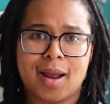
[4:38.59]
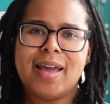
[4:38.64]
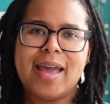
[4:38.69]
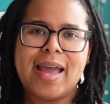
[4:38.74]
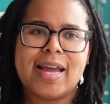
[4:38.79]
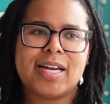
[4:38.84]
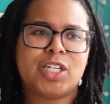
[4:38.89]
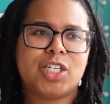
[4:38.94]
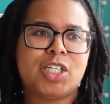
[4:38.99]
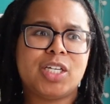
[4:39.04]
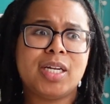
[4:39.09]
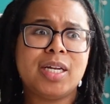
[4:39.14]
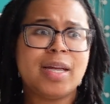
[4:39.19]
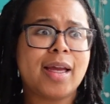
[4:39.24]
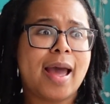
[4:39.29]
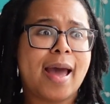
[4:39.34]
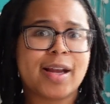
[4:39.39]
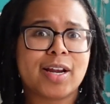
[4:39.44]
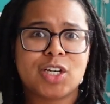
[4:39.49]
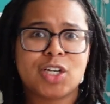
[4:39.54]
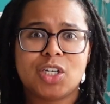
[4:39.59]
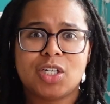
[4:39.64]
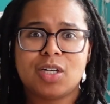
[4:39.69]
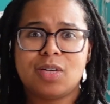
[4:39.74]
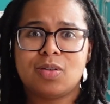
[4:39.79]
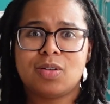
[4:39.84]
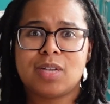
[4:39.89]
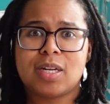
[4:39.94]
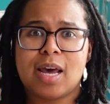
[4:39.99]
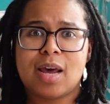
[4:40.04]
And she actually
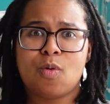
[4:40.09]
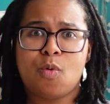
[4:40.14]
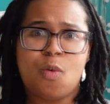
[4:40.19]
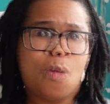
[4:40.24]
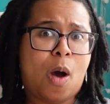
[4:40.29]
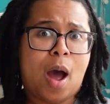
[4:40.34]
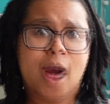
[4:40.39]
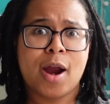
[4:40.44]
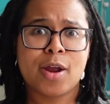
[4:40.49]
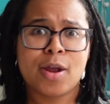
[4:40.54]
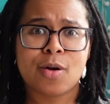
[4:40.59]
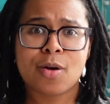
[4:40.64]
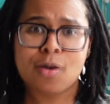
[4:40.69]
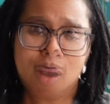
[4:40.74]
said, why are you